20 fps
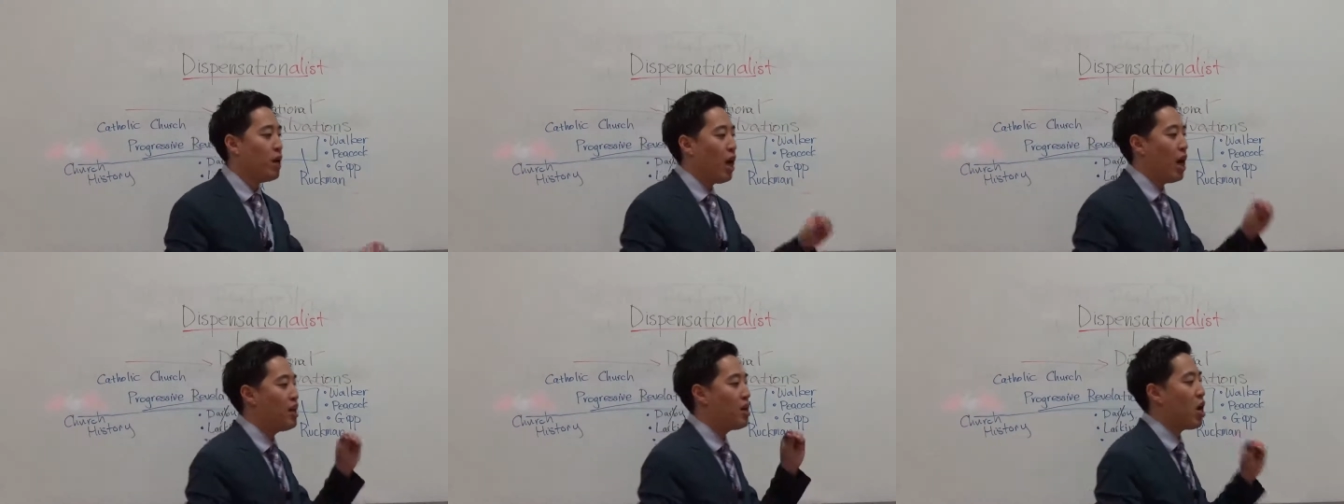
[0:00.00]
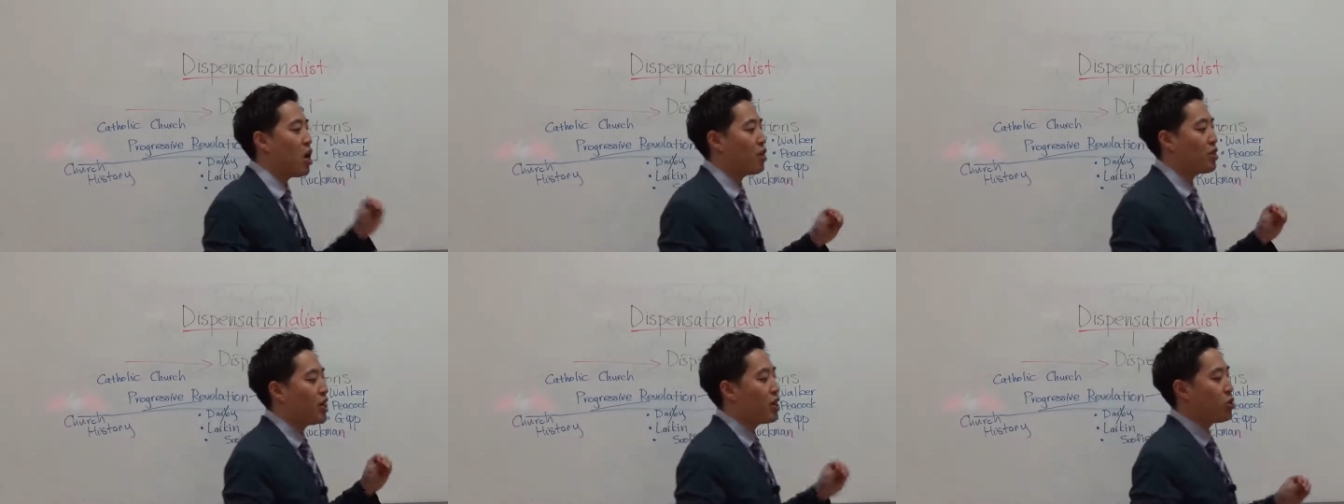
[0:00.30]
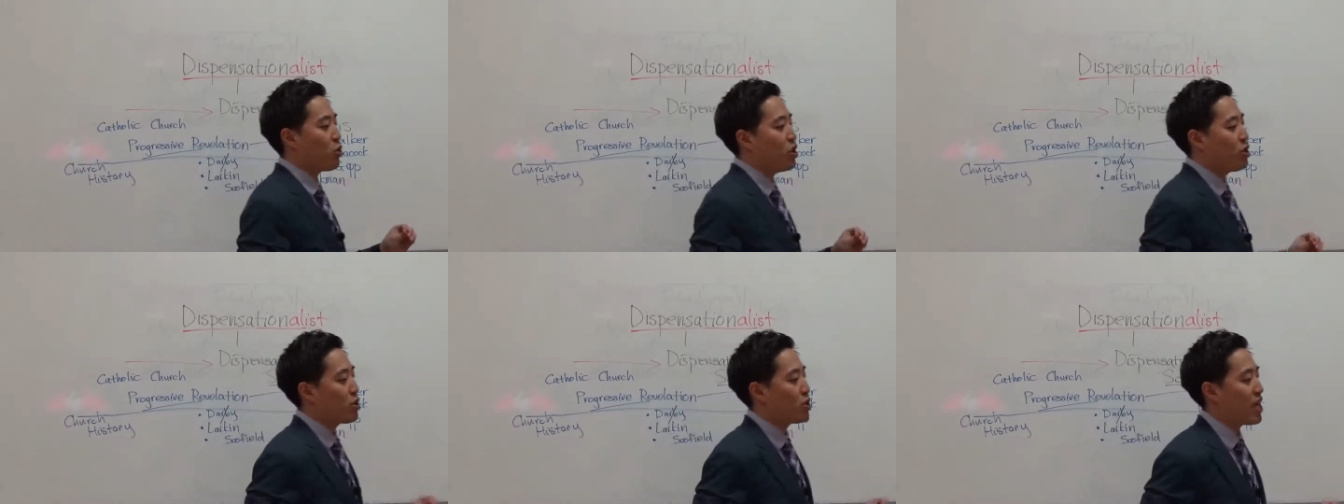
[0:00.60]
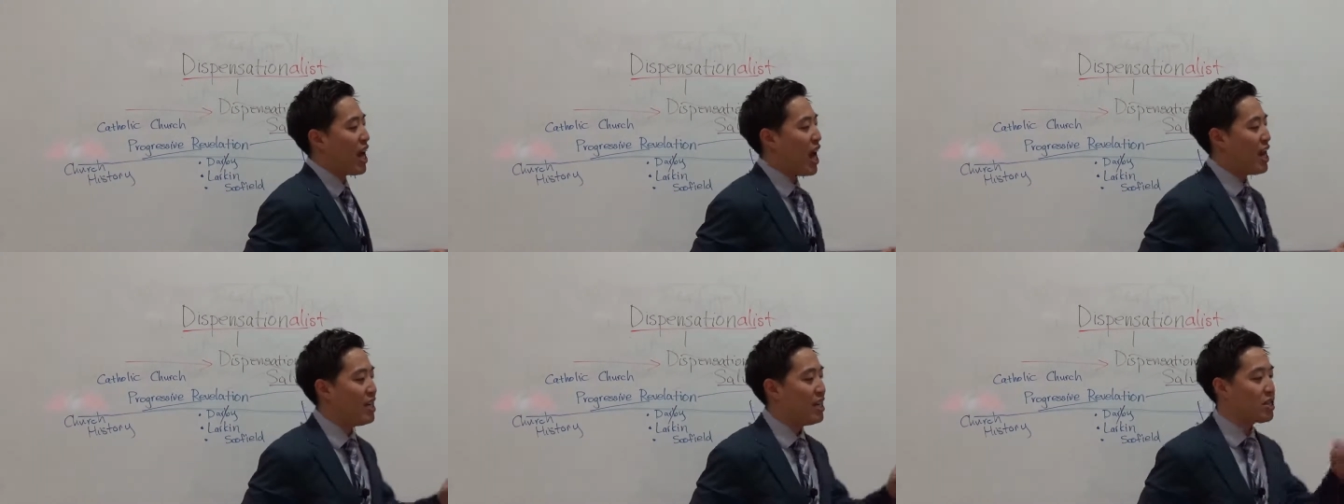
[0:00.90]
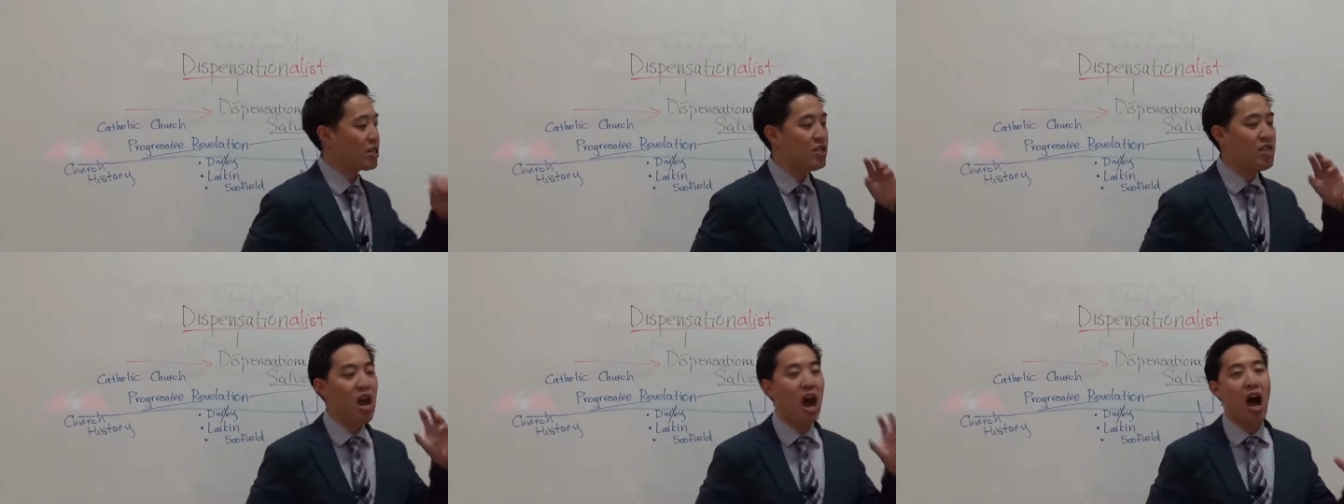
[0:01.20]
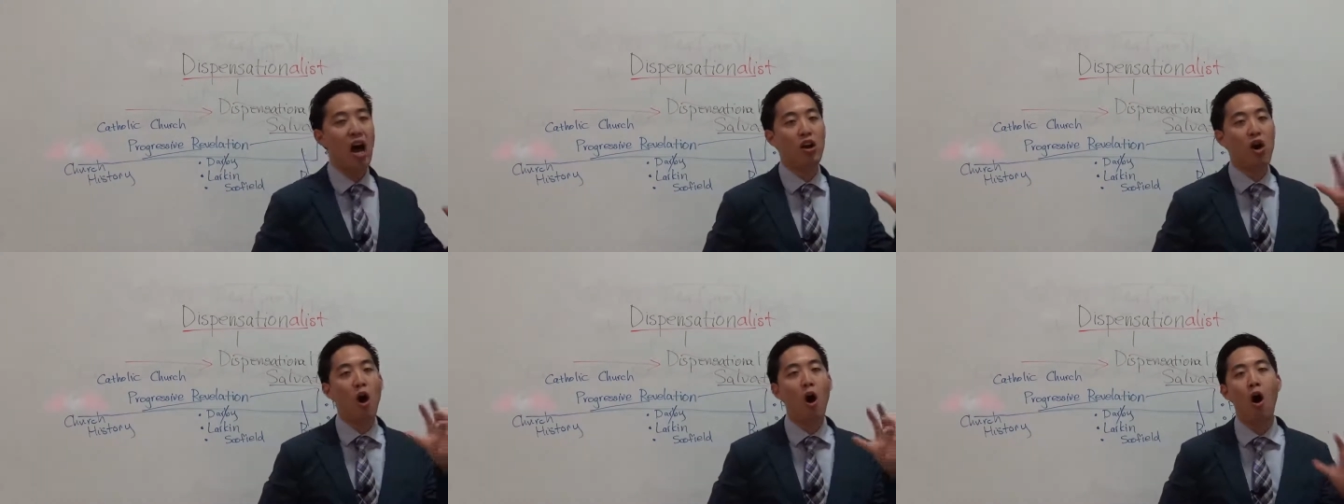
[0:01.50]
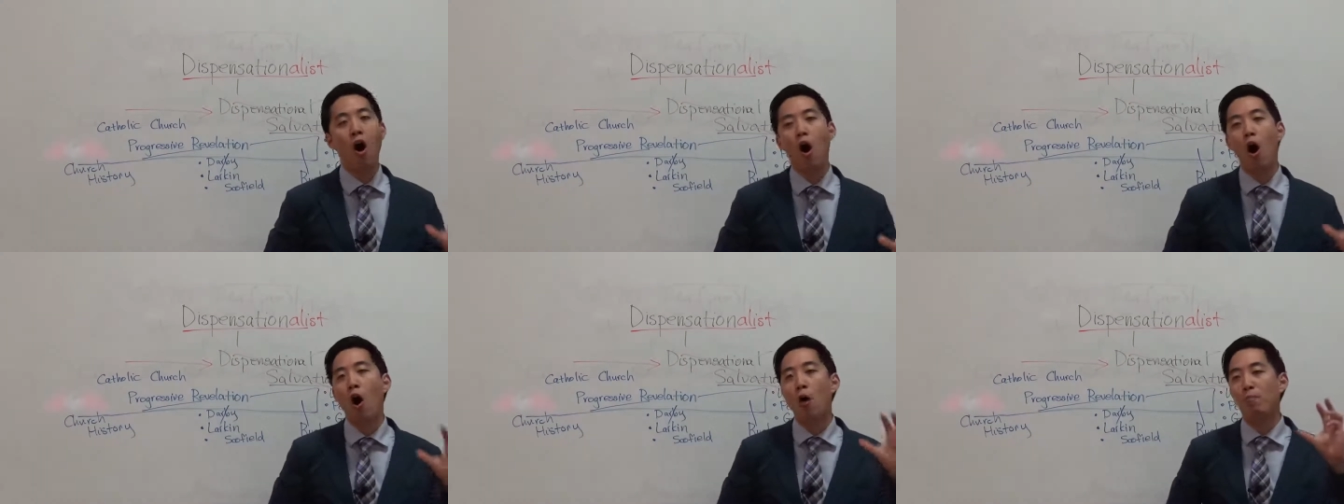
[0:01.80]
another thing to understand is not
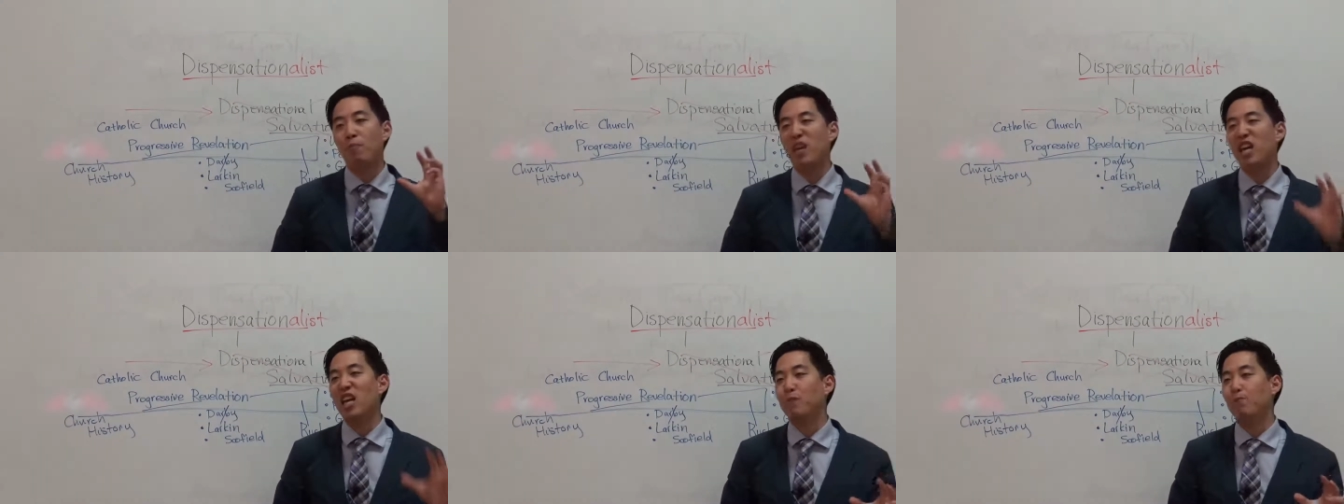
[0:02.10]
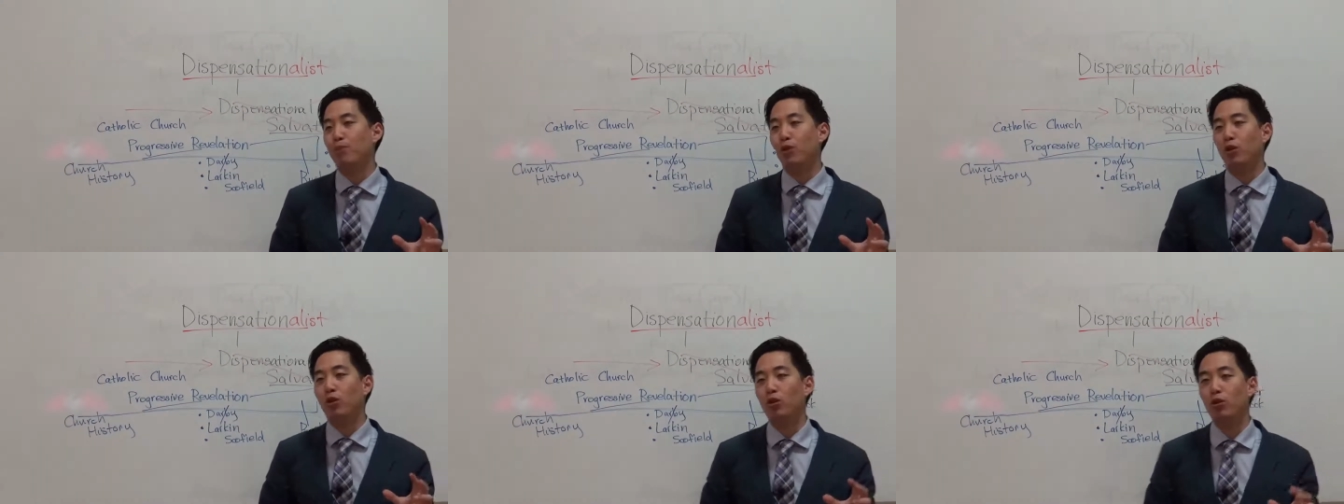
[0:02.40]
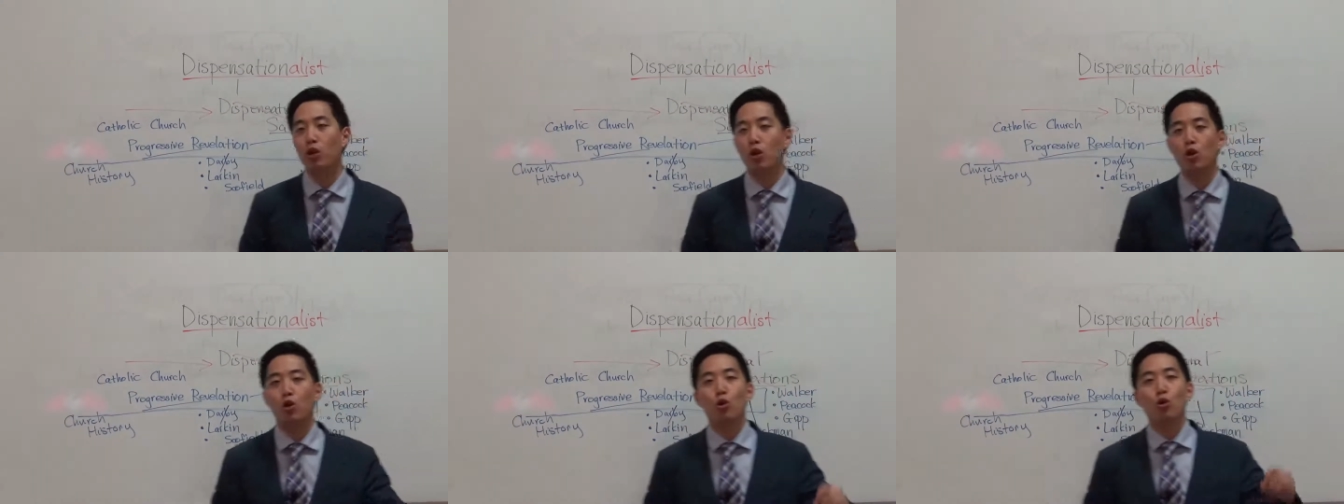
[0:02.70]
all people